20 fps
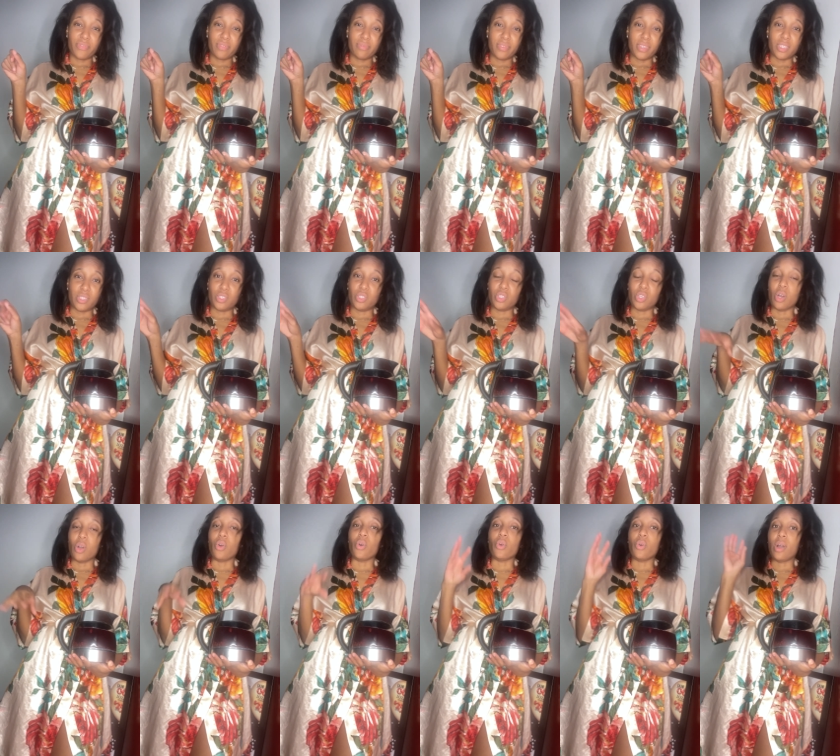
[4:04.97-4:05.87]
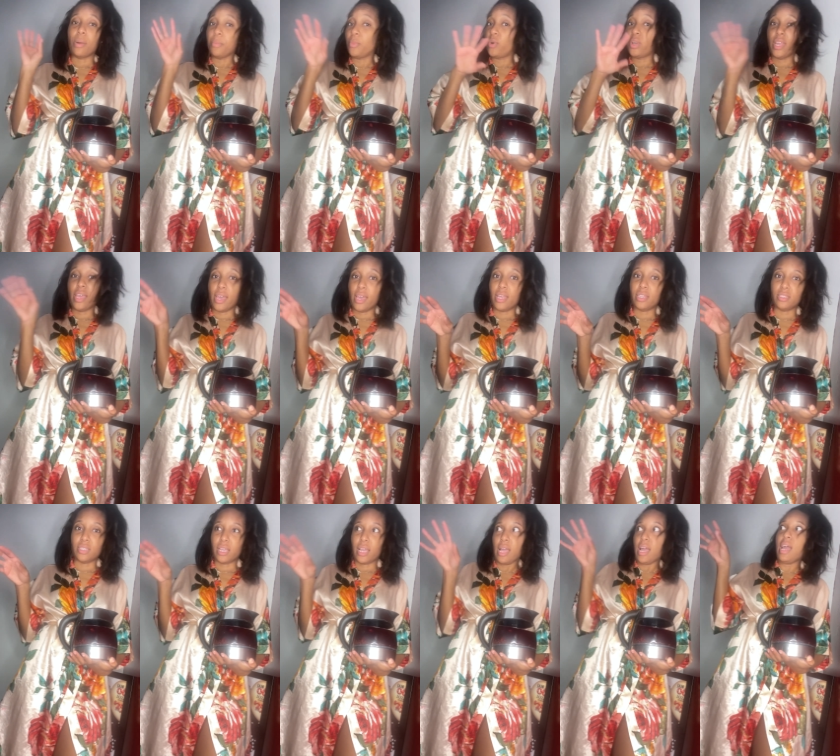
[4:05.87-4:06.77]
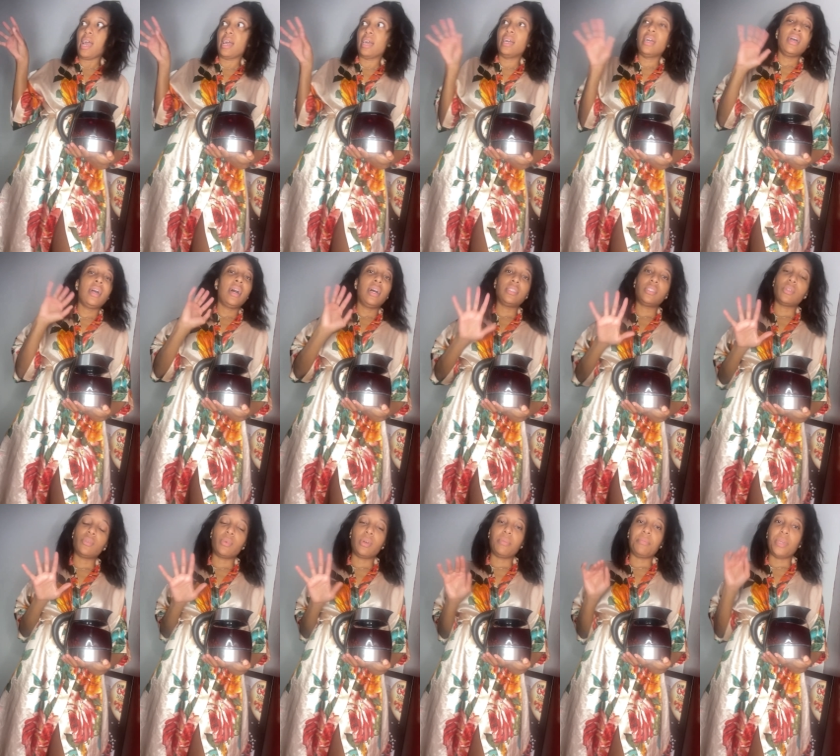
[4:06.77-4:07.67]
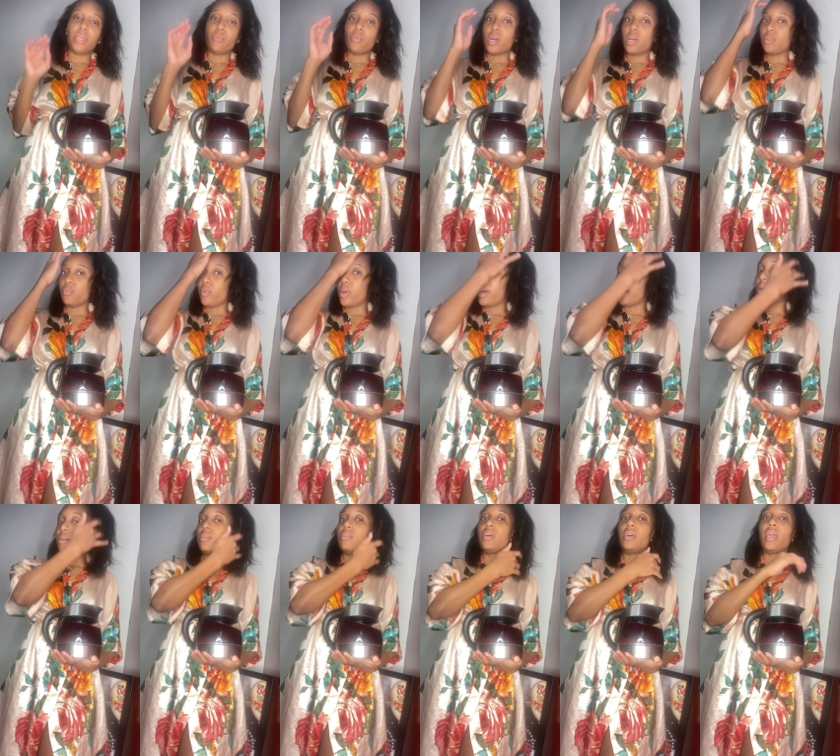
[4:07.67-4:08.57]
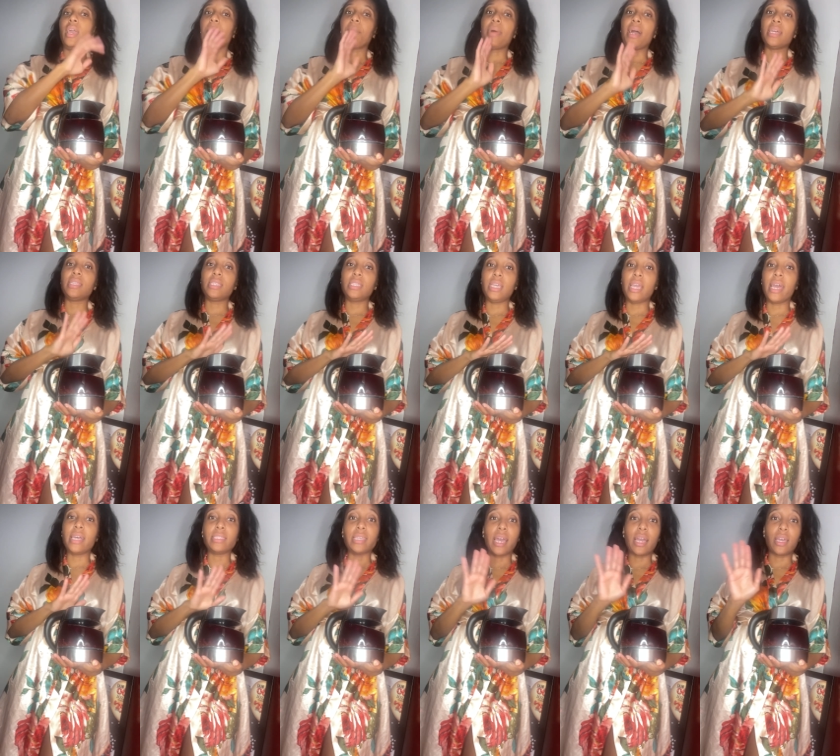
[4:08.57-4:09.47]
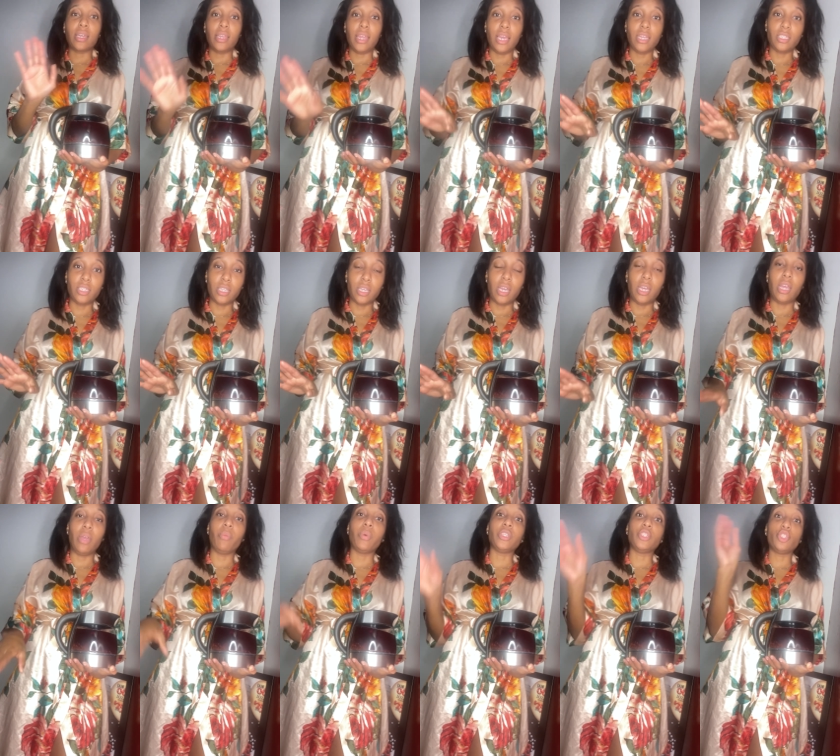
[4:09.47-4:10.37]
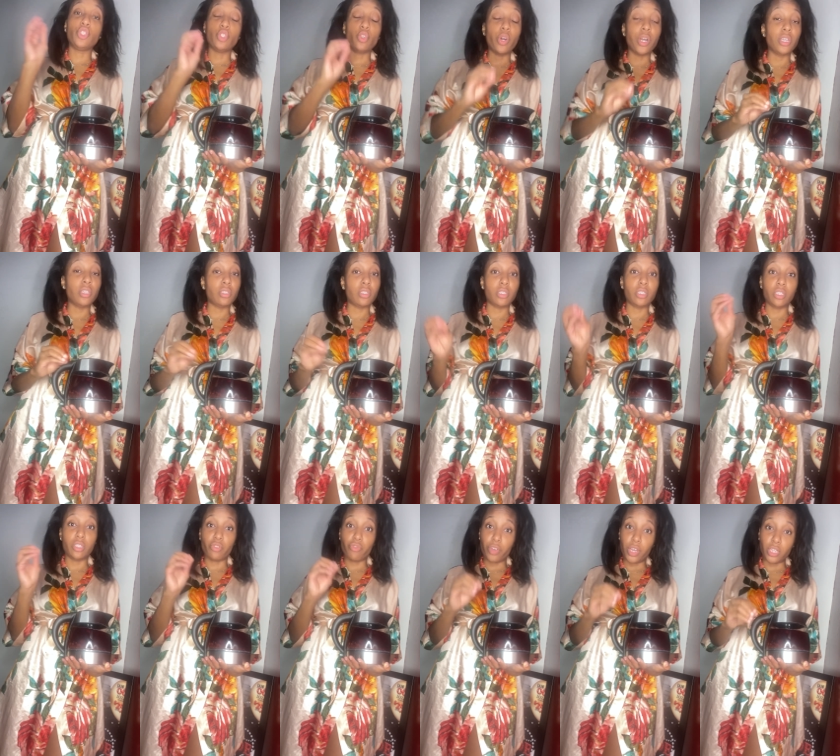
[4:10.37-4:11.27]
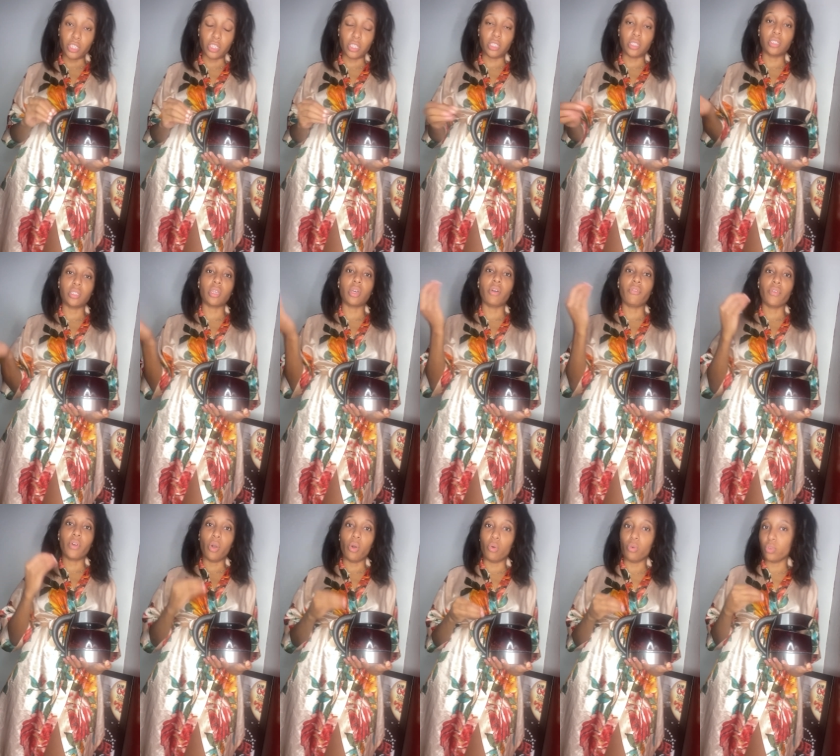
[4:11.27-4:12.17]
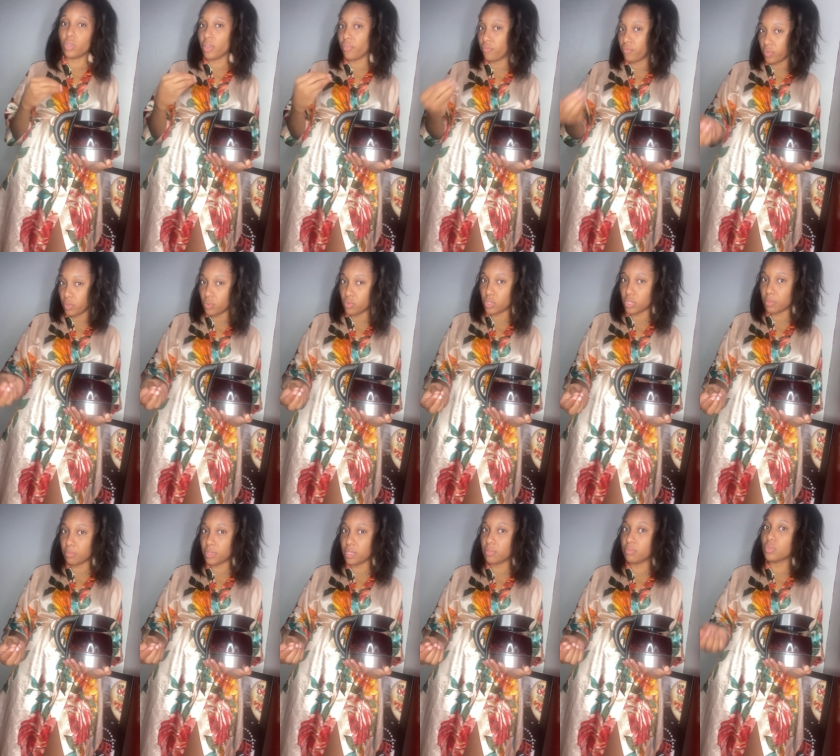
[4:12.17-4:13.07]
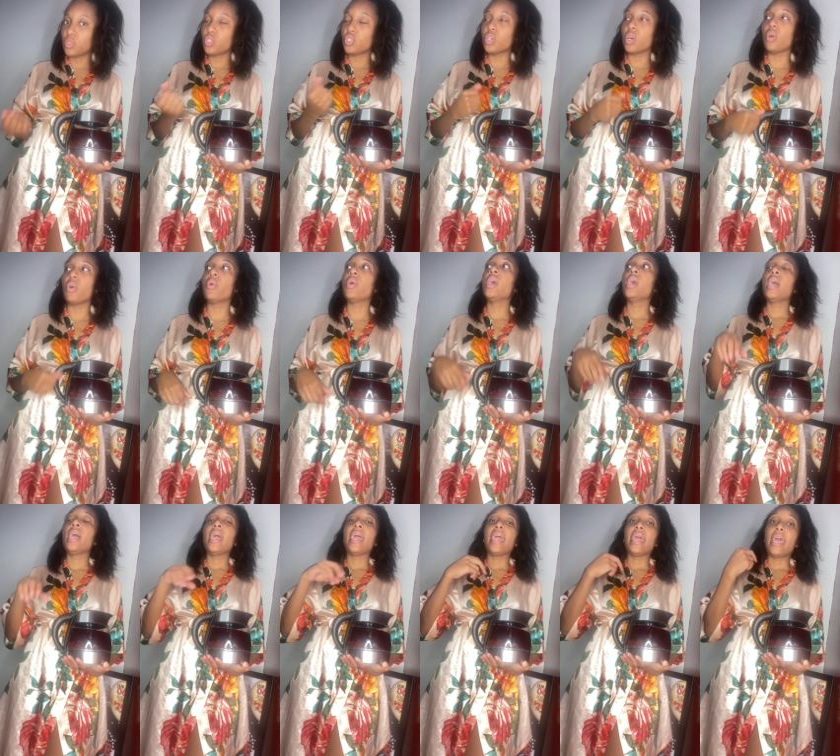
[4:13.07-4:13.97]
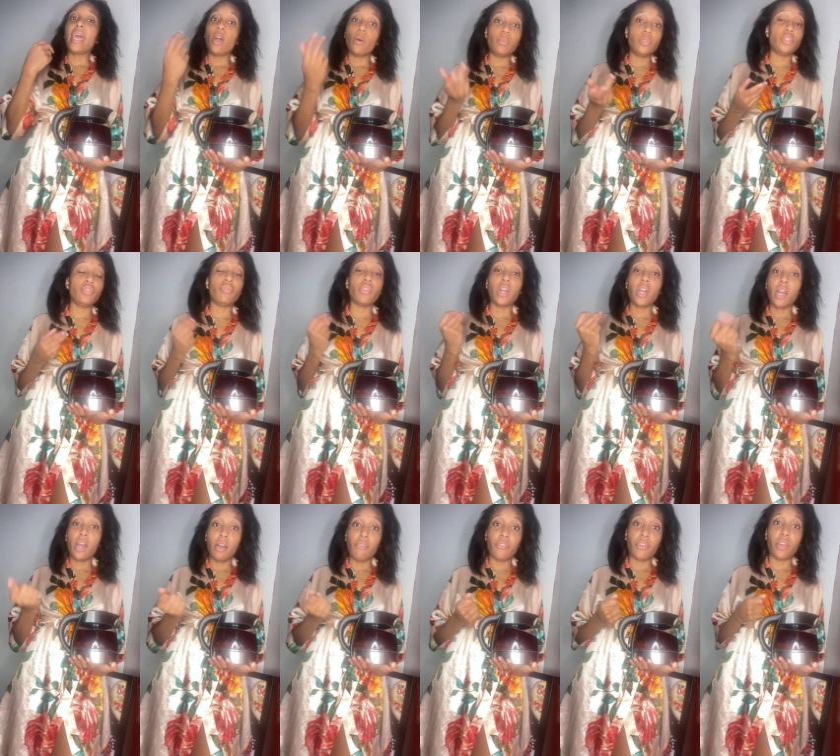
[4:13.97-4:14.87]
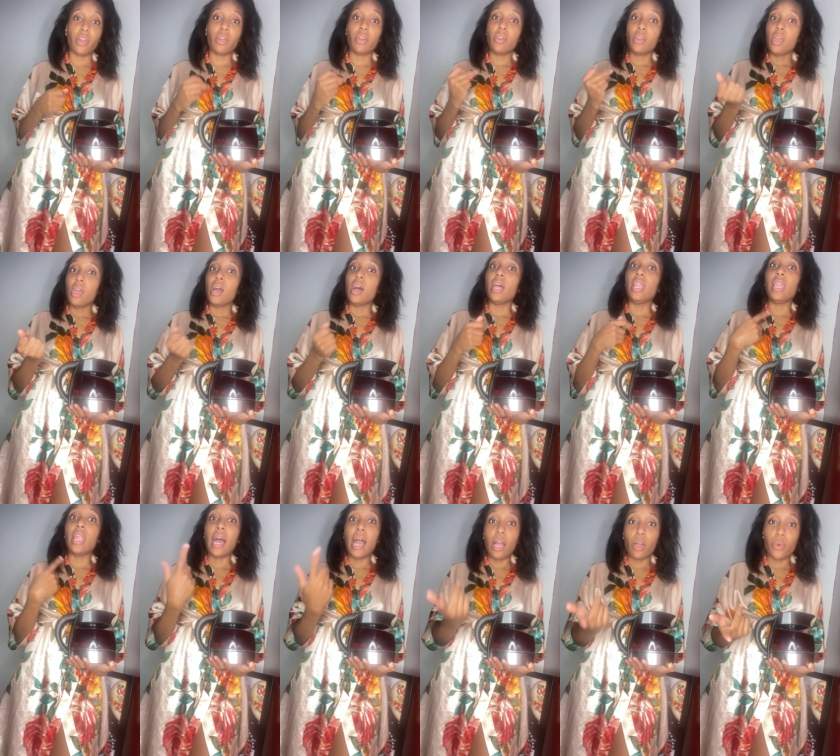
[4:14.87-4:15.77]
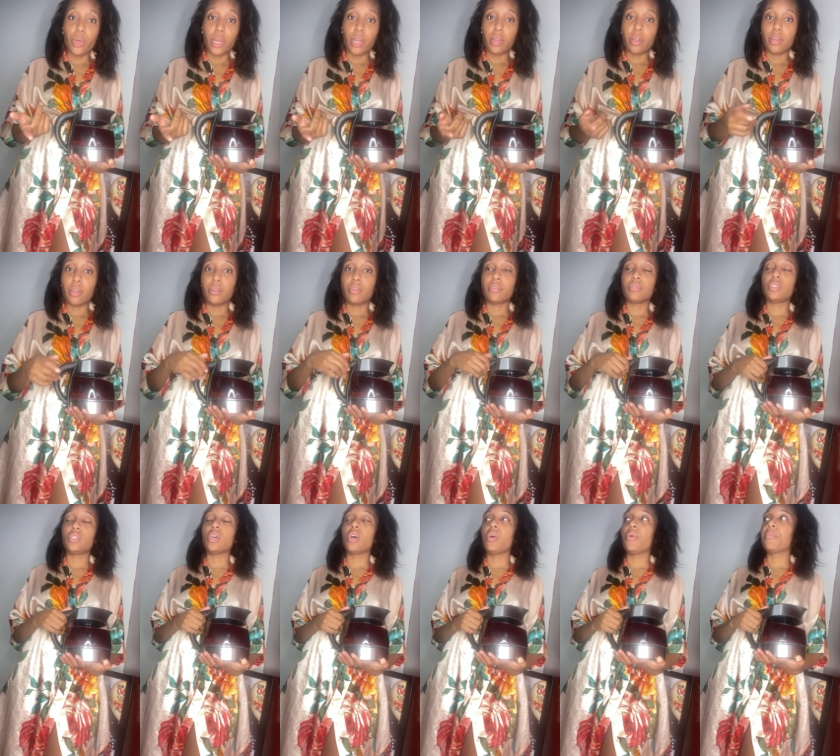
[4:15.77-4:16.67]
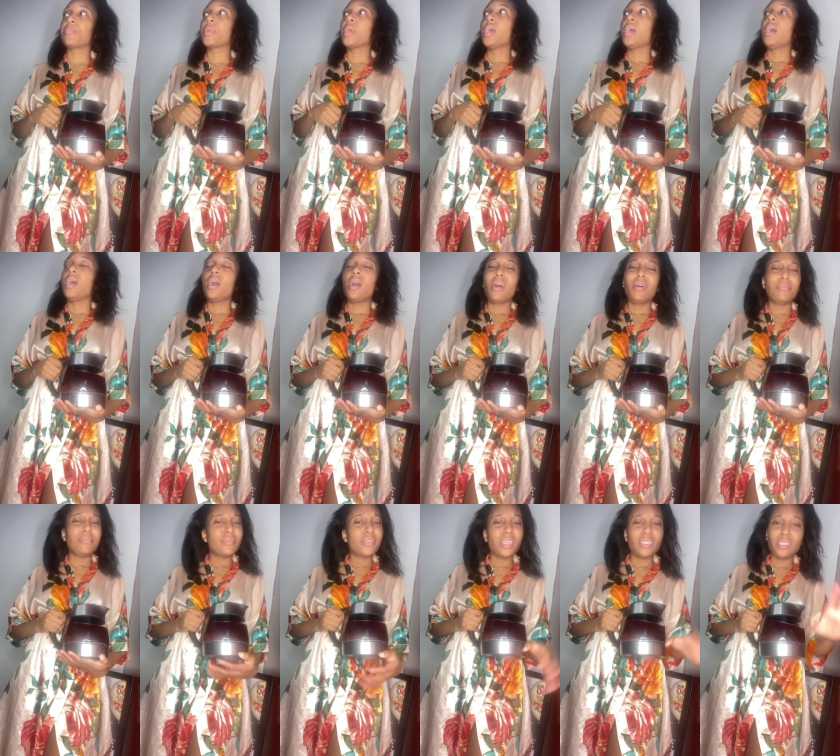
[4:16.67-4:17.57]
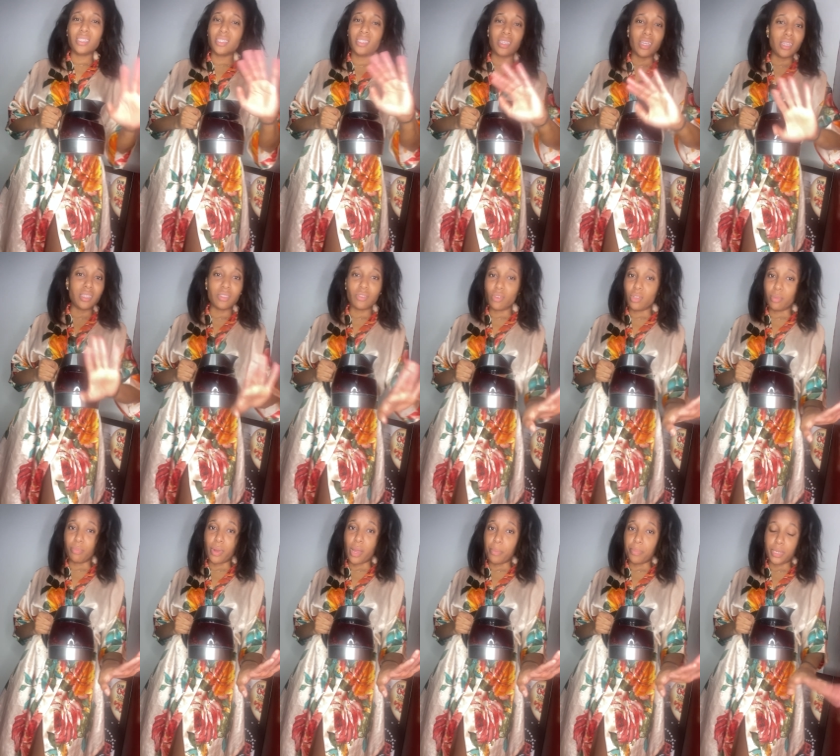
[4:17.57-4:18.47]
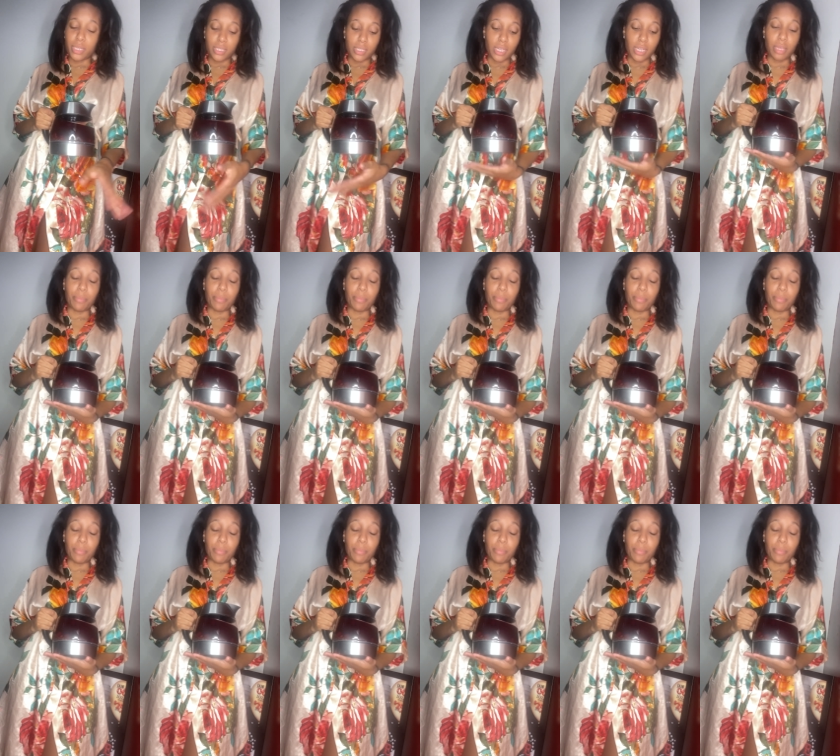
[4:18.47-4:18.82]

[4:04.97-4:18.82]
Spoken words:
And so I'm on edge, like, I don't want to be unwell. And my tea has echinacea in it, which shortens the duration of cold and flu symptoms. So it helps you recover a lot quicker. So it just does all the properties, honey.